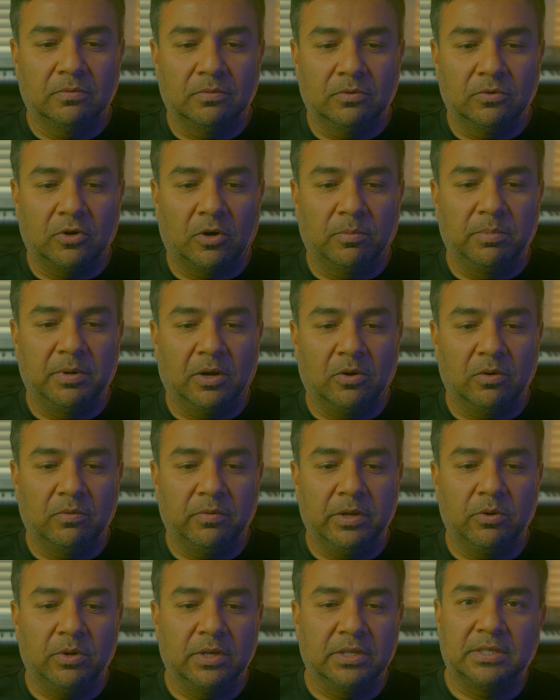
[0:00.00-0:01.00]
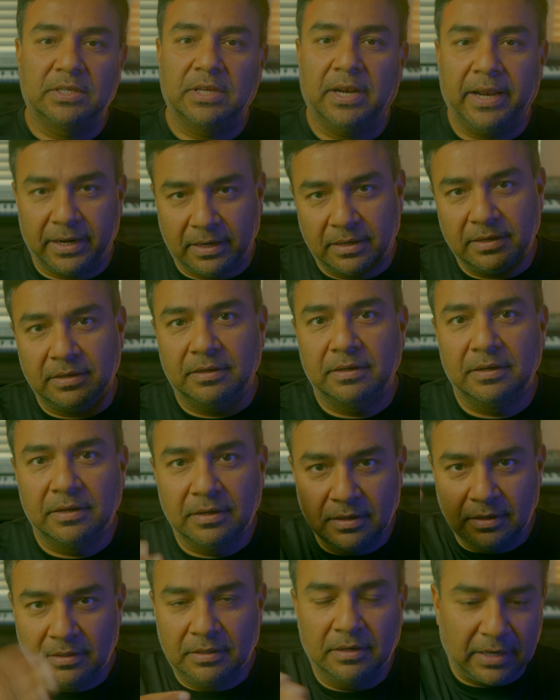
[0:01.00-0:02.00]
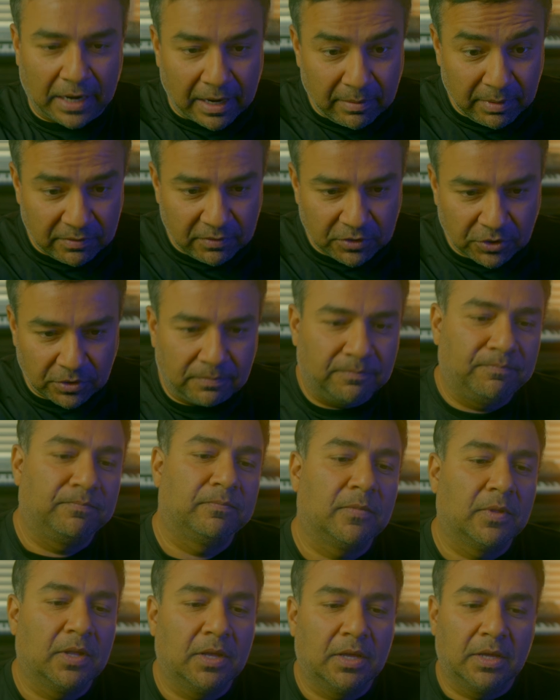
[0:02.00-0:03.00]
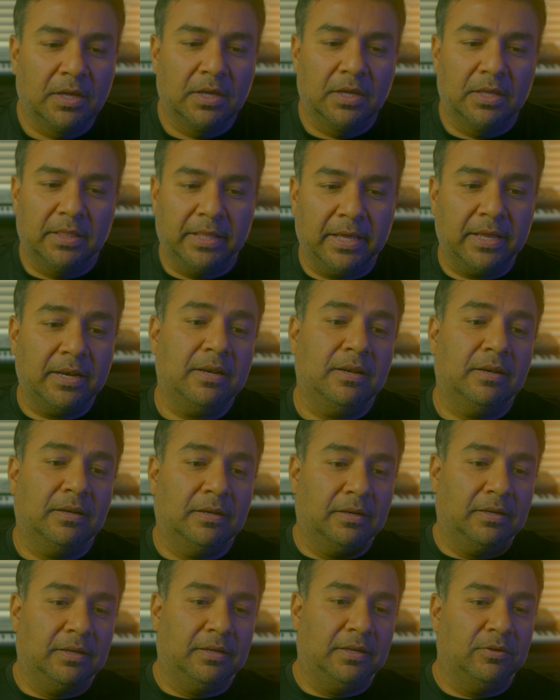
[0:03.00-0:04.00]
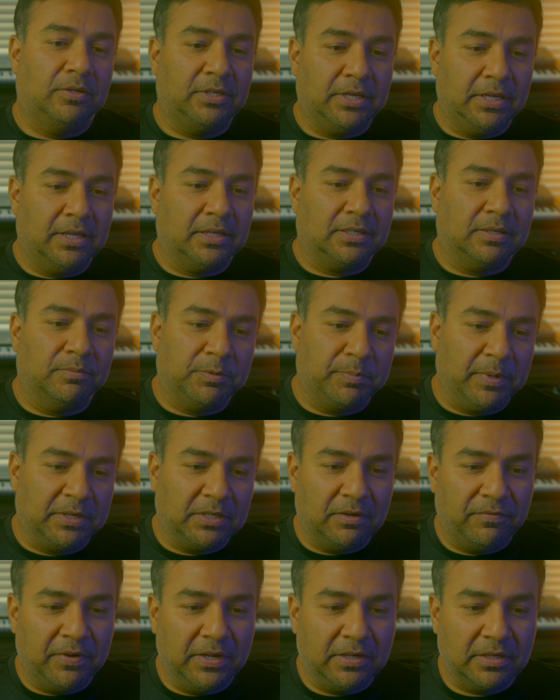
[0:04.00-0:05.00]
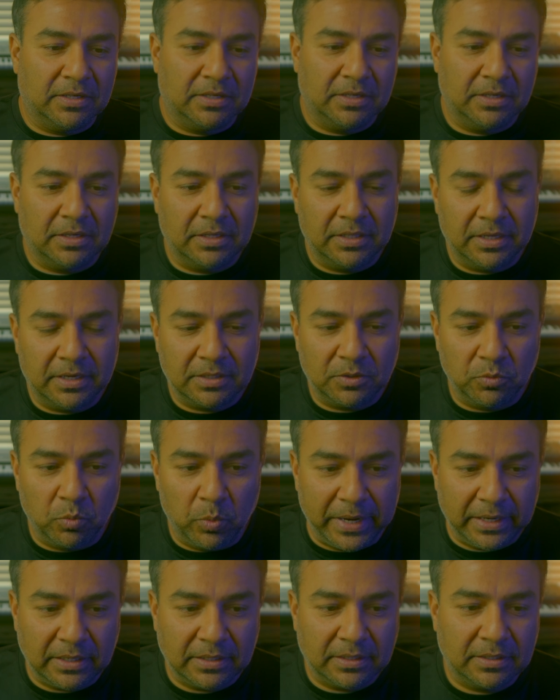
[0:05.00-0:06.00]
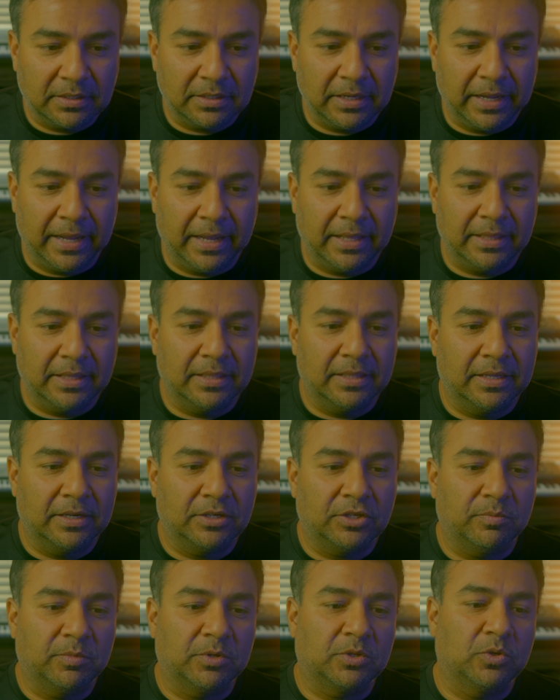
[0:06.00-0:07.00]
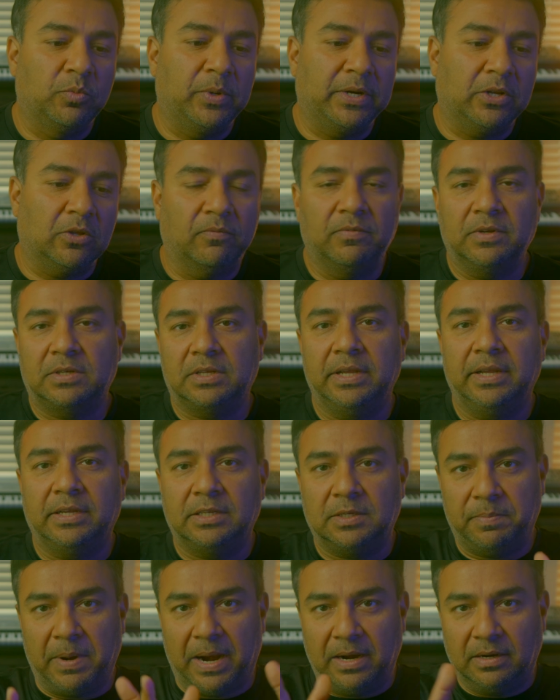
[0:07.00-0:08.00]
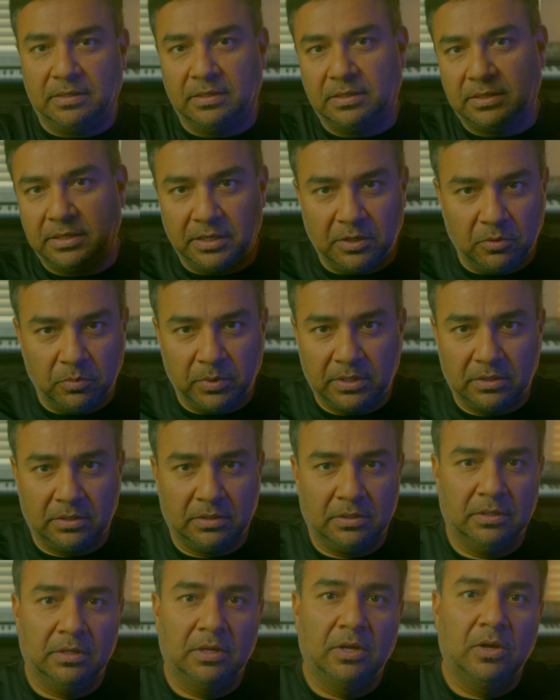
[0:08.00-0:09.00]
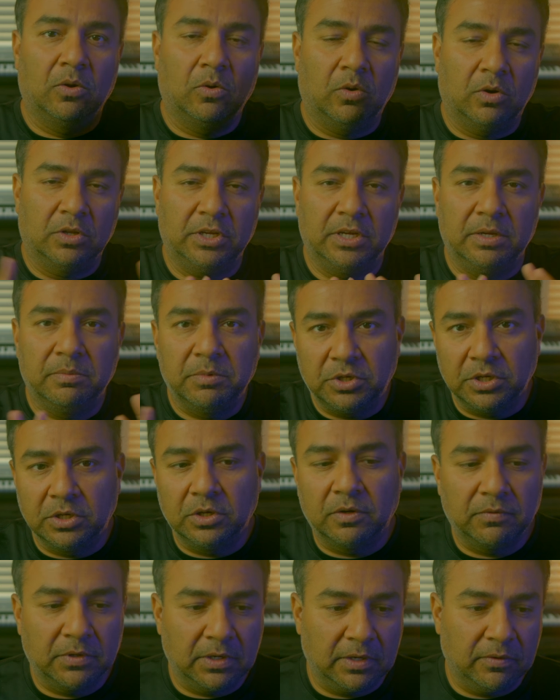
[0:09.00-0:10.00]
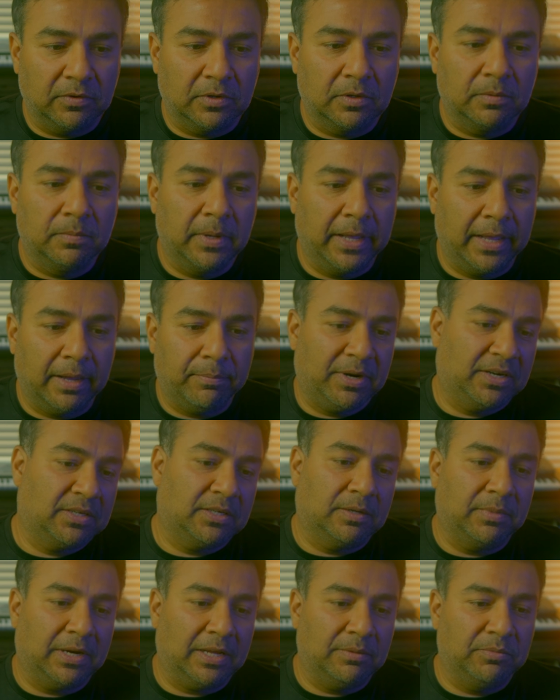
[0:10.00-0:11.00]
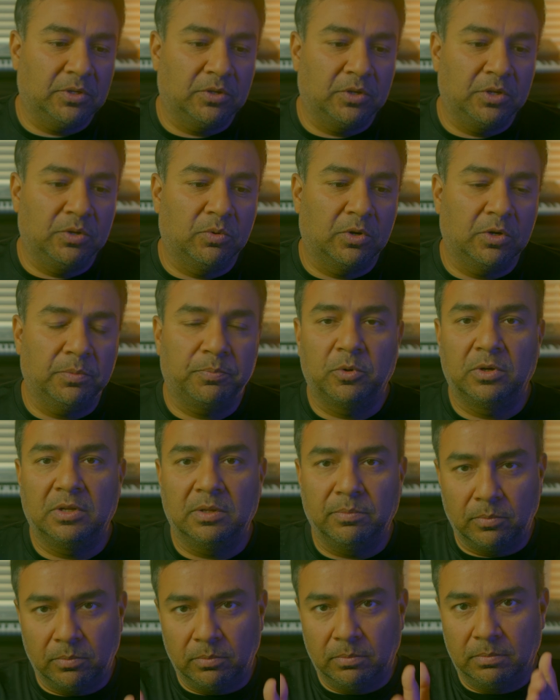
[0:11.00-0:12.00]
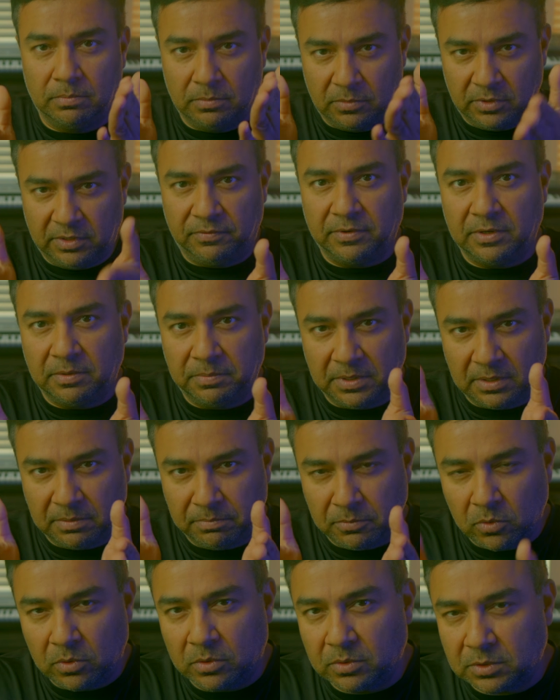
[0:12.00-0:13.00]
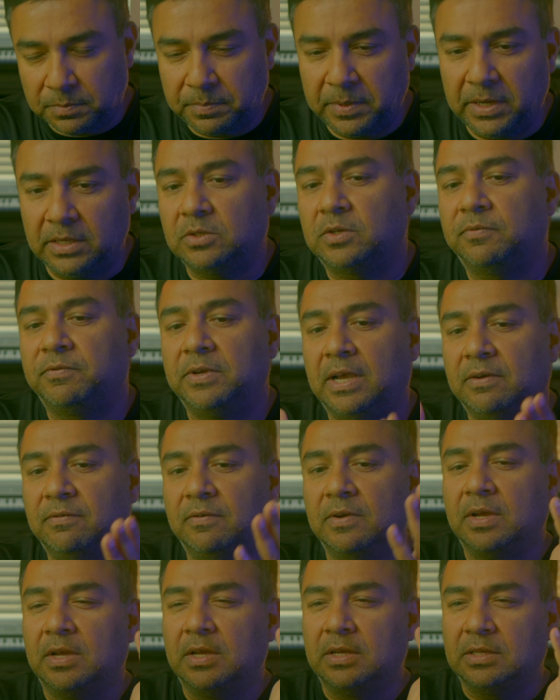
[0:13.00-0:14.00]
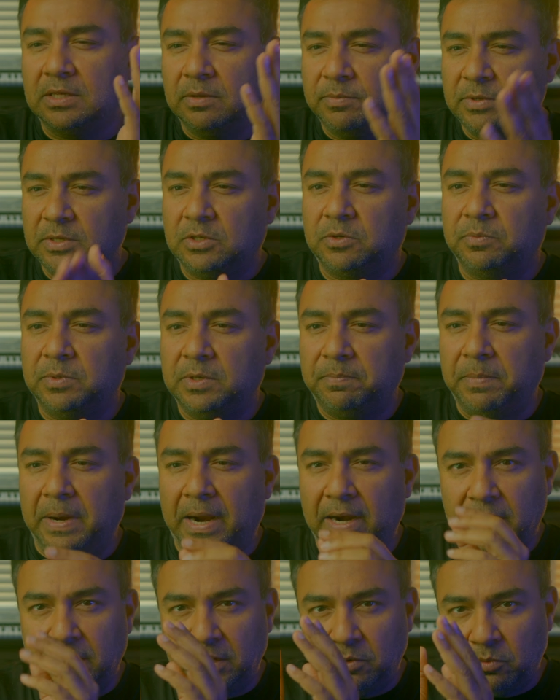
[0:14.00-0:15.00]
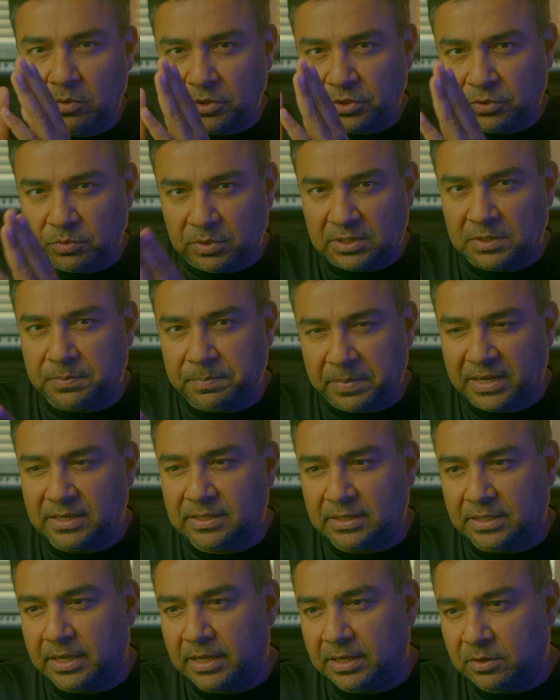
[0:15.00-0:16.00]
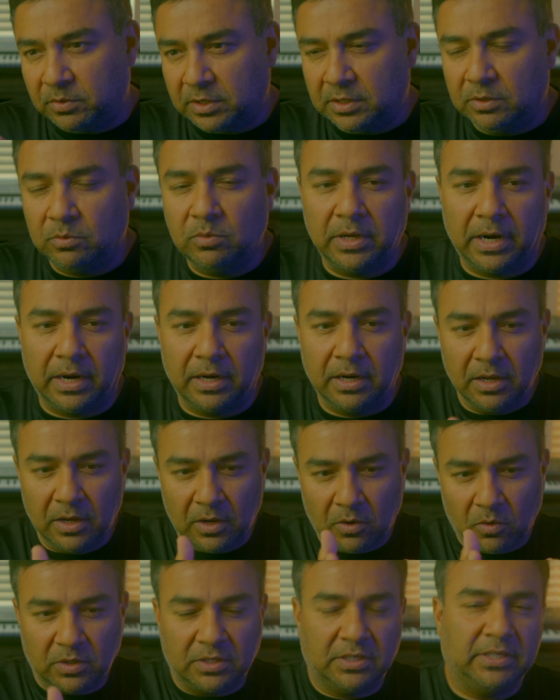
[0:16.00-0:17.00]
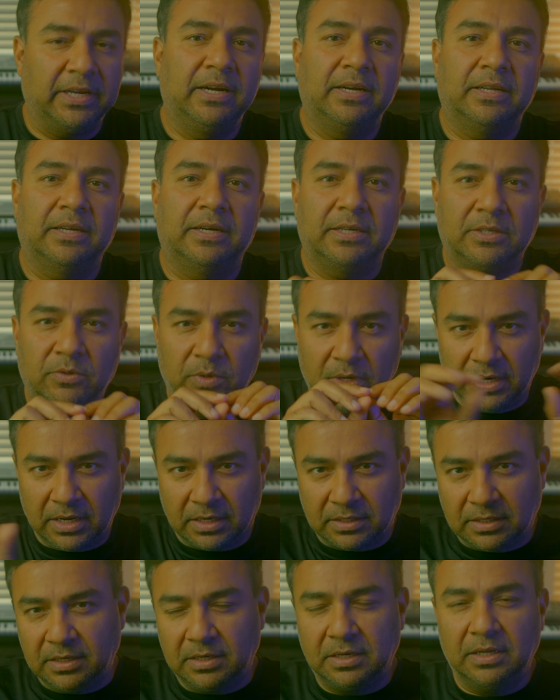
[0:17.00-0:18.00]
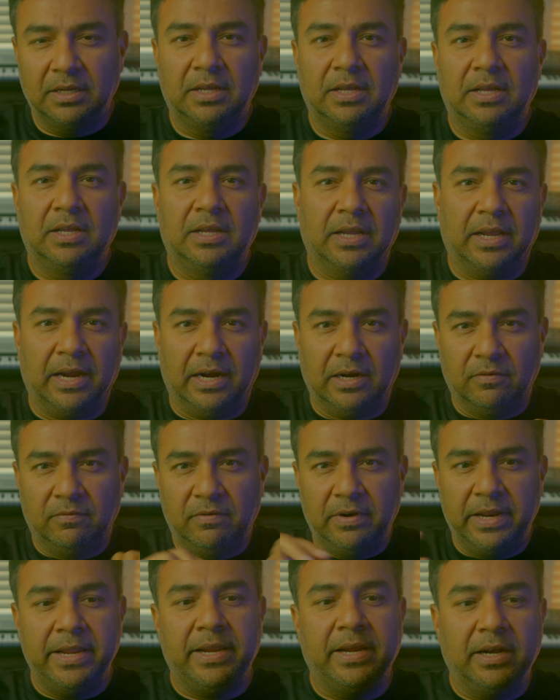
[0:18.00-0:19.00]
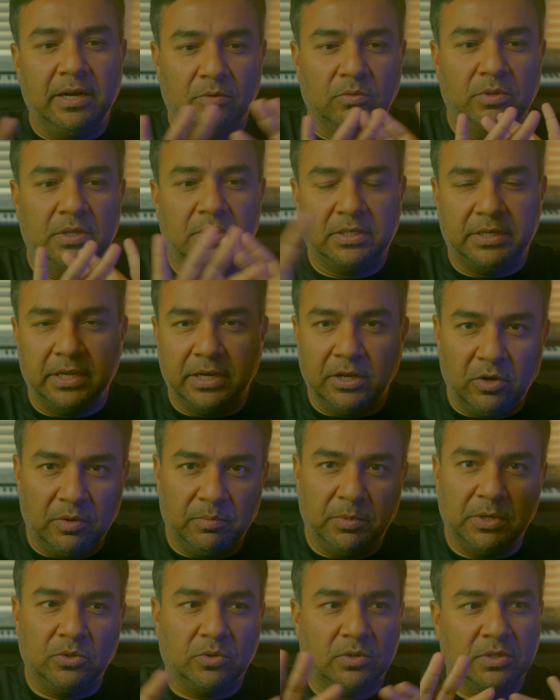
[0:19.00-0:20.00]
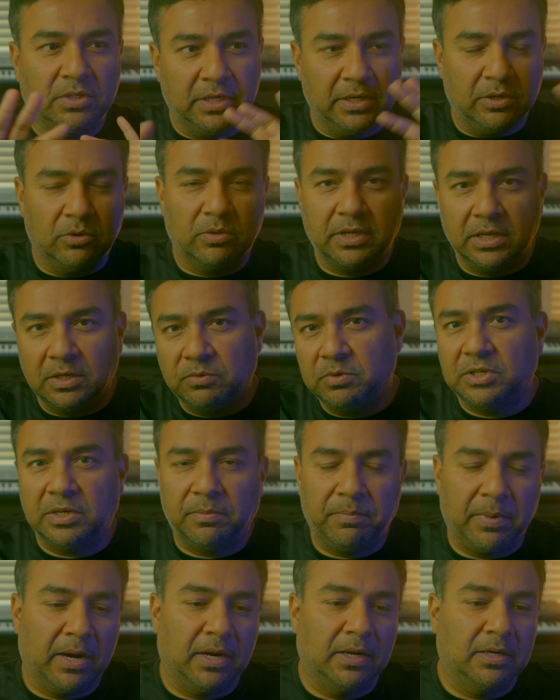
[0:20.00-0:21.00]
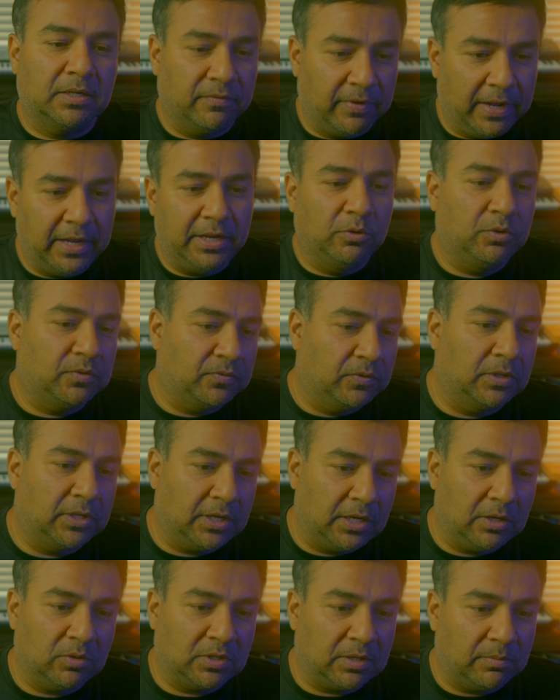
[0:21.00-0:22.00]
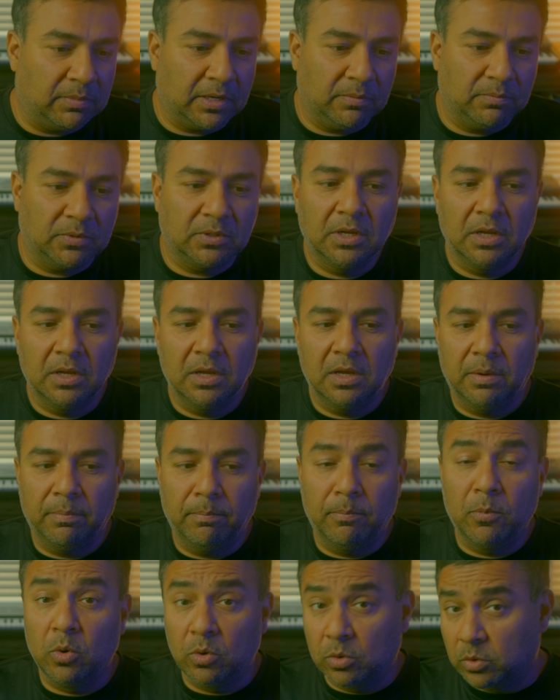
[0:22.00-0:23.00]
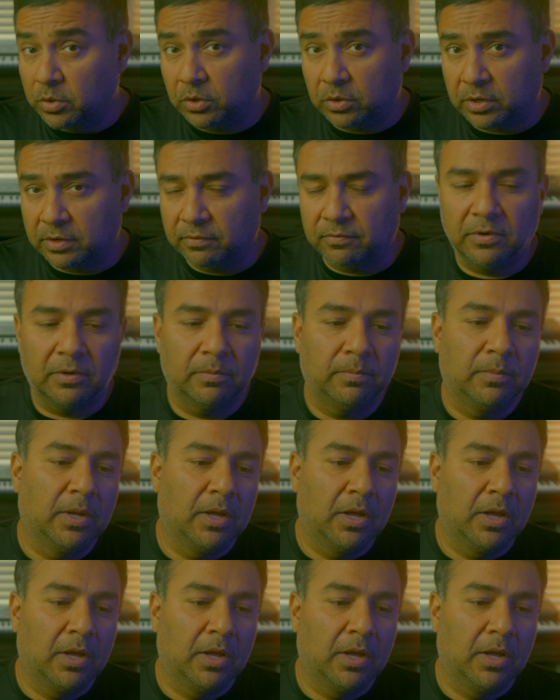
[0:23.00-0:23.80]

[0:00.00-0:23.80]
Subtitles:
drop down where you can select the time division. Then you see there's some special features here. There's width and then there's shimmer. So width obviously expands the stereo width or the imaging of the reverb. But sometimes, you want to put the reverb in a mono space. So if you have some instrument pan and you want to show it space there, you can do that, or center it so it doesn't kind of leak into the stereo image or stereo things which are panned. It's a very useful thing to sometimes mono your reverb